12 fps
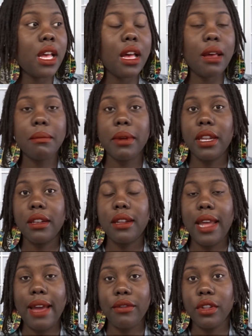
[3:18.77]
But
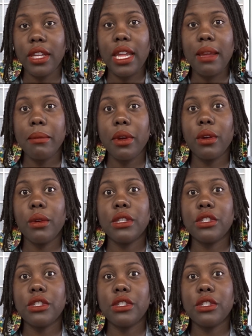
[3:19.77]
after the chemo,